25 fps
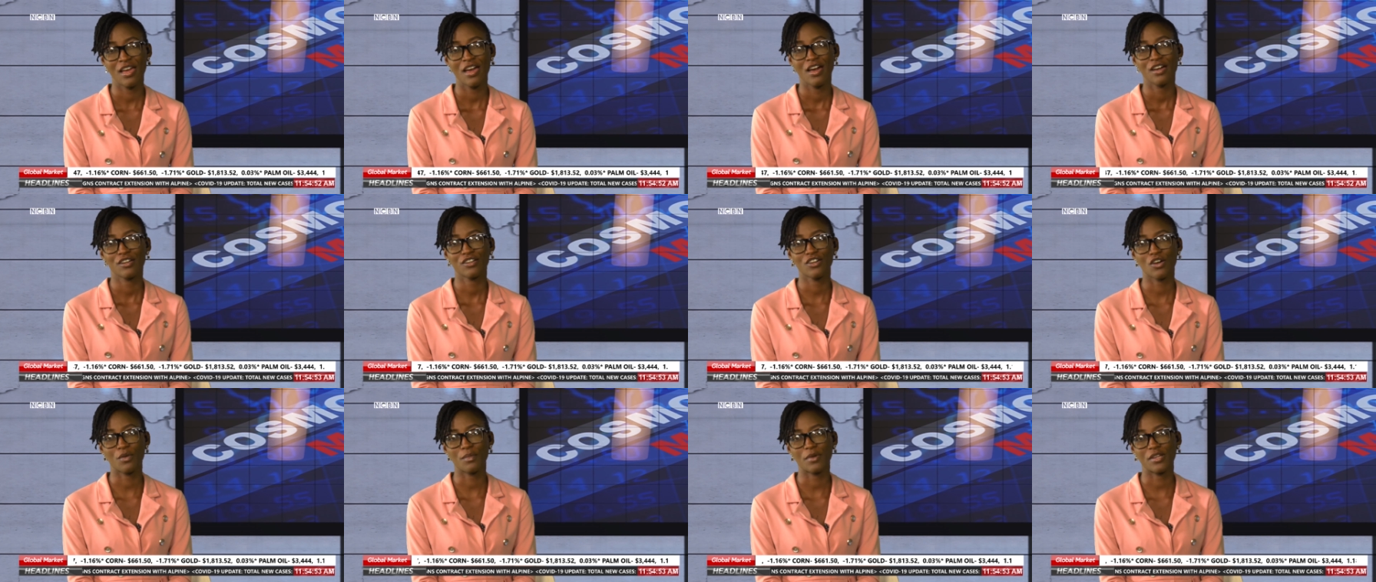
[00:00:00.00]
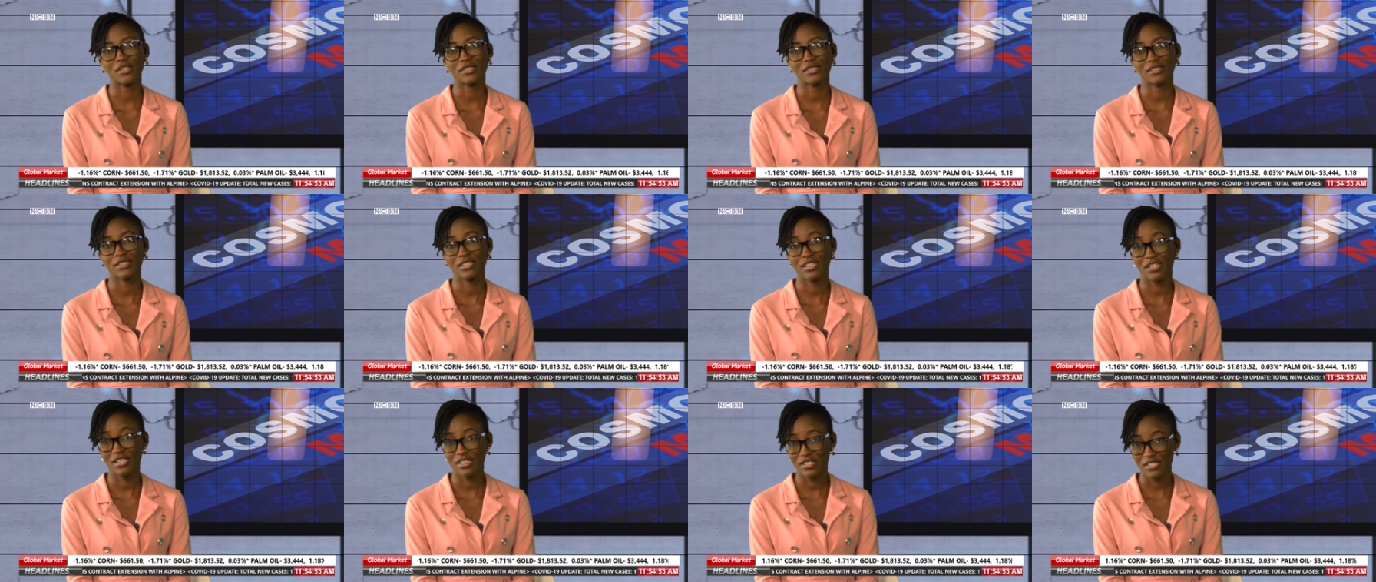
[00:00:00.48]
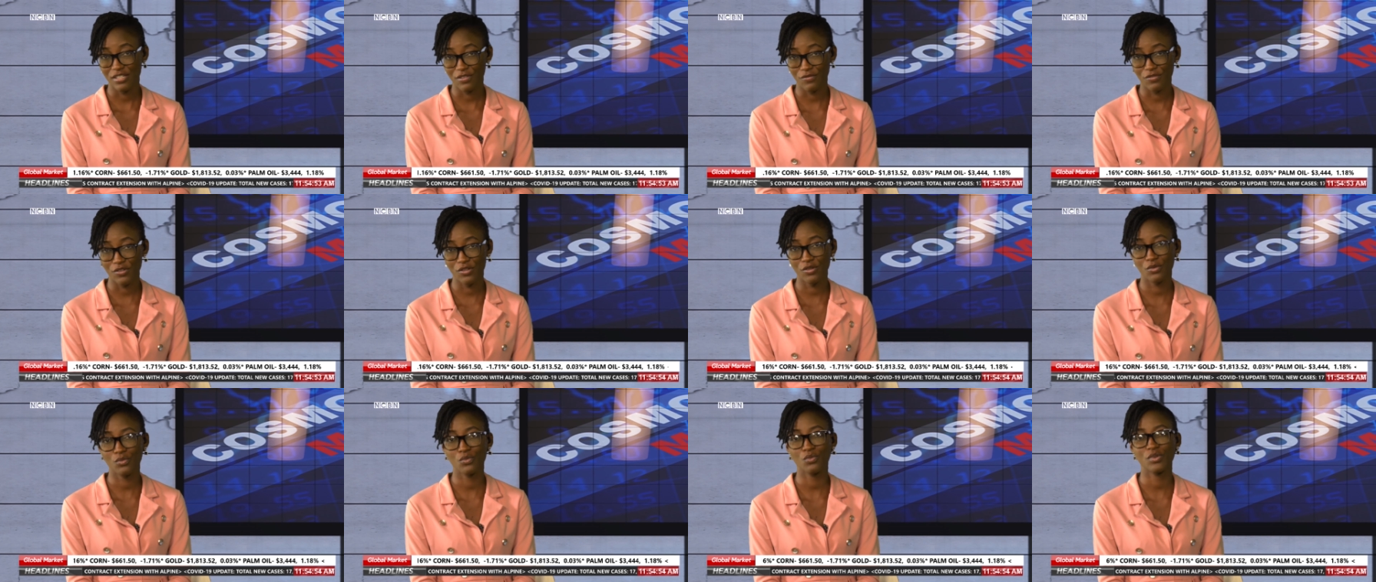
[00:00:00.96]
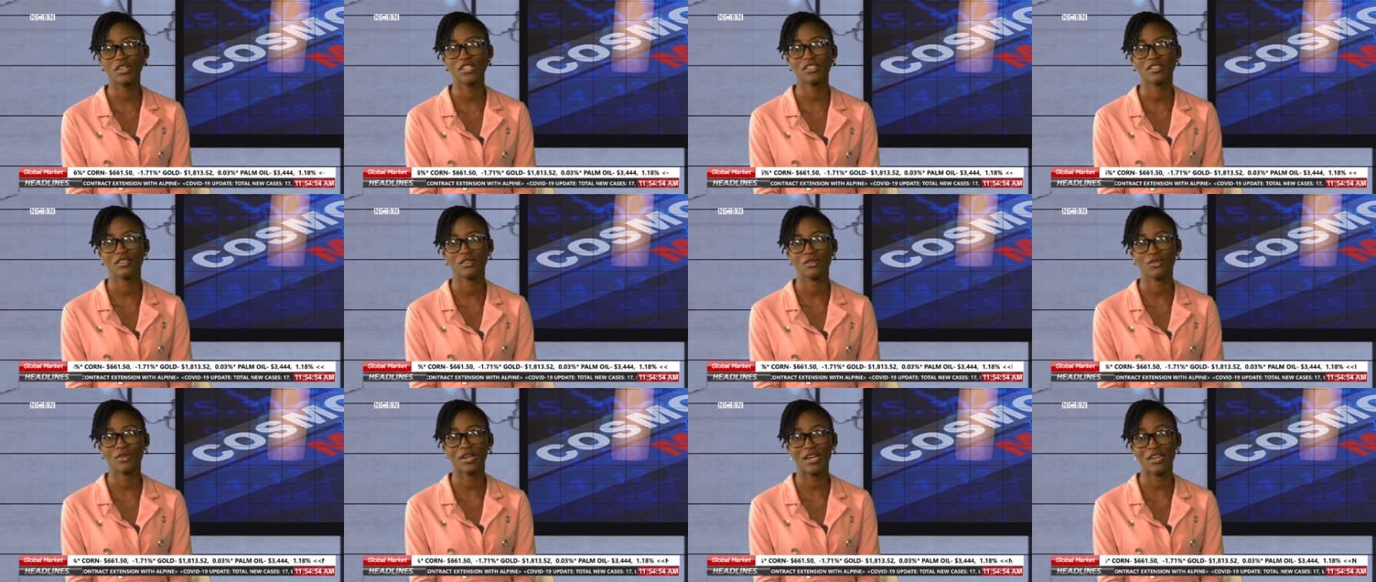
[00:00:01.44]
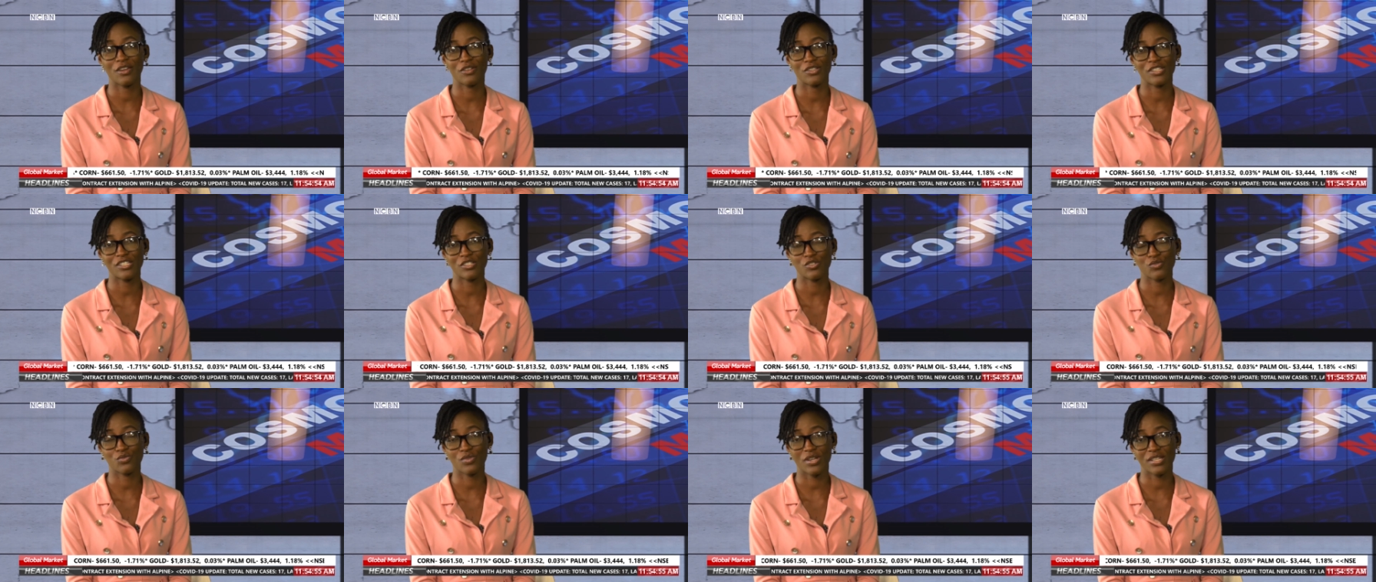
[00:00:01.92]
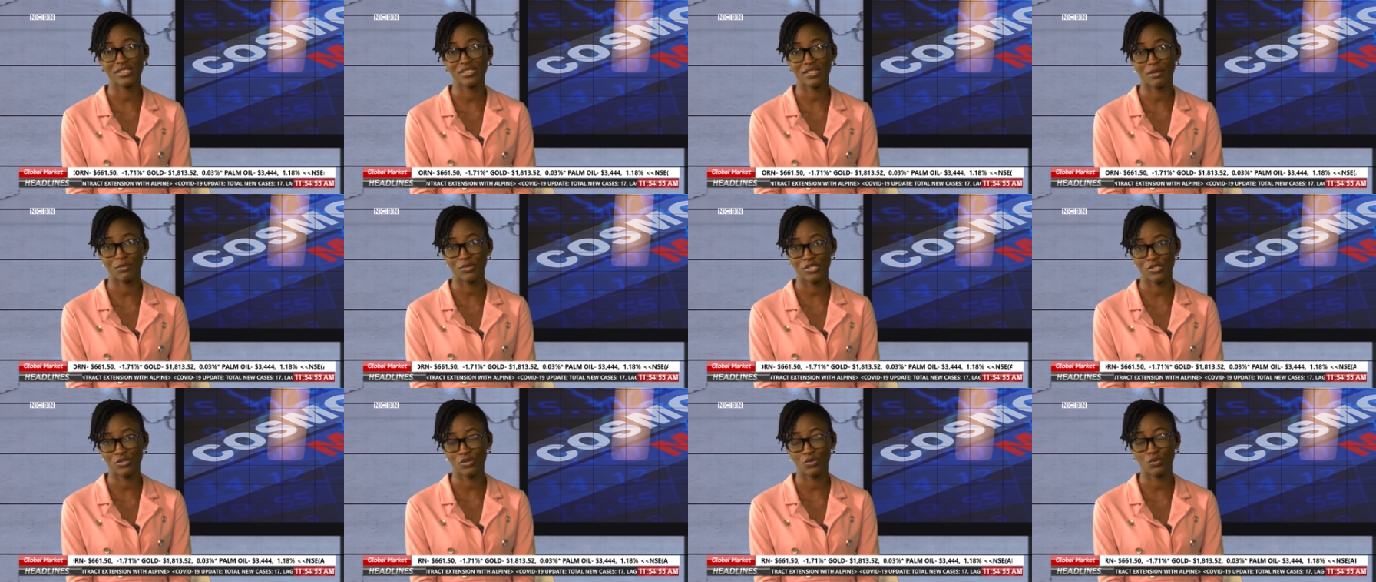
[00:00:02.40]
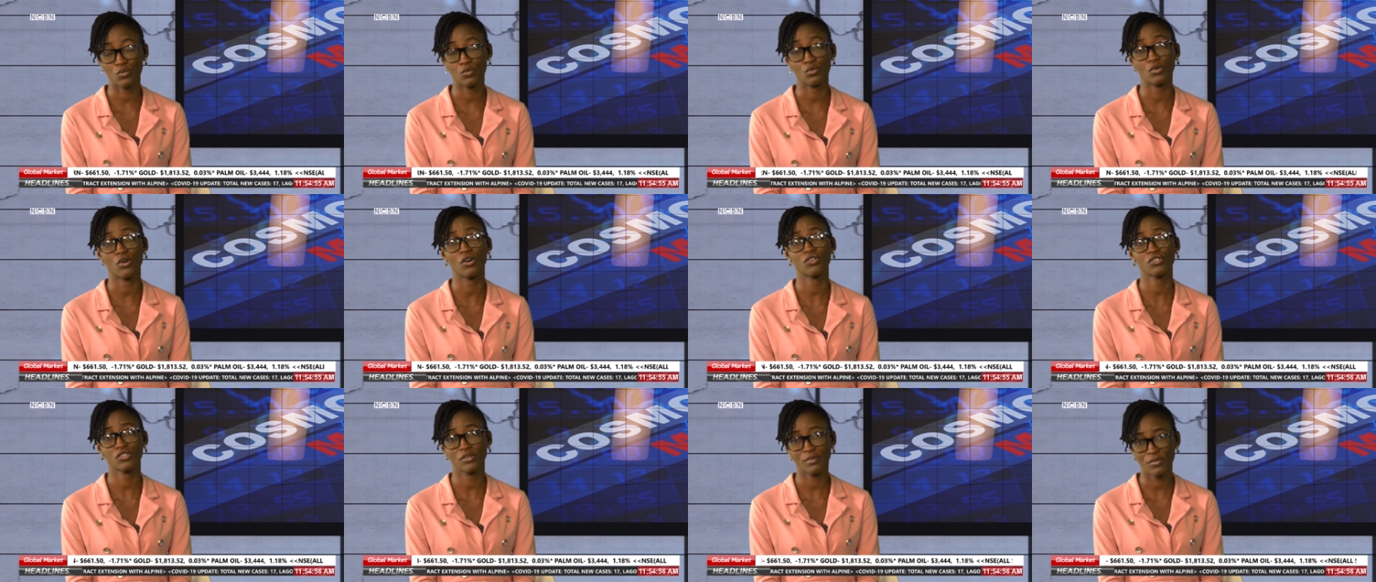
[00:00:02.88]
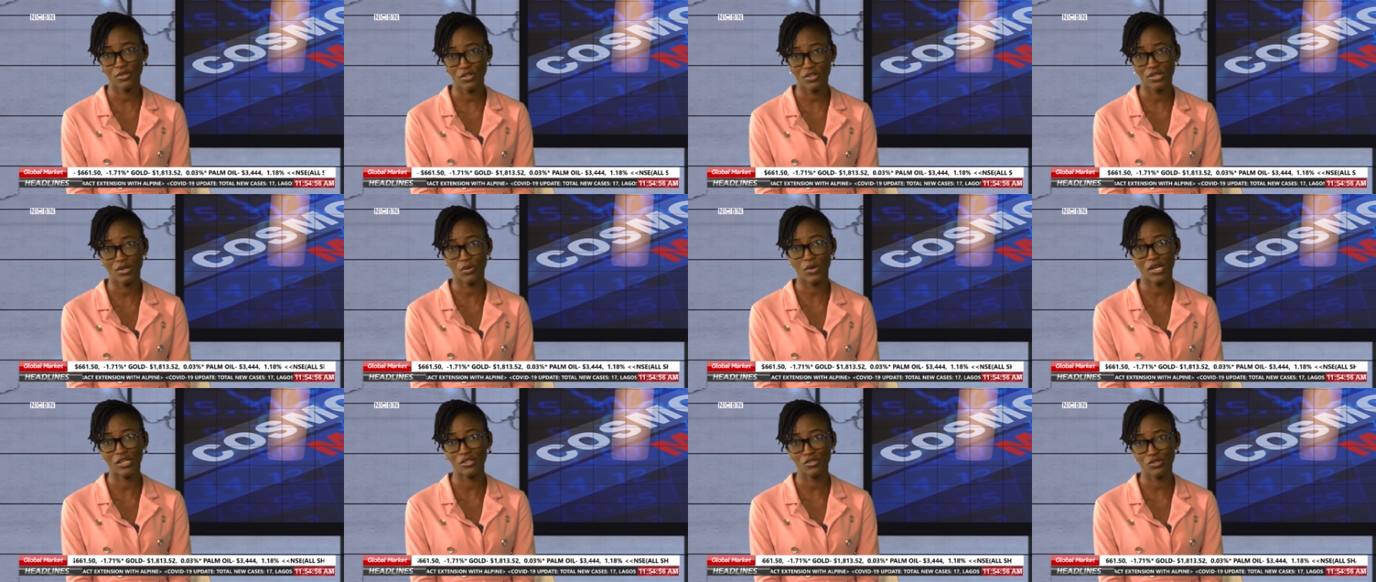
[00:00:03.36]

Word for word: commerce. The interview with Ayodeji Rex Abitogun will also be on our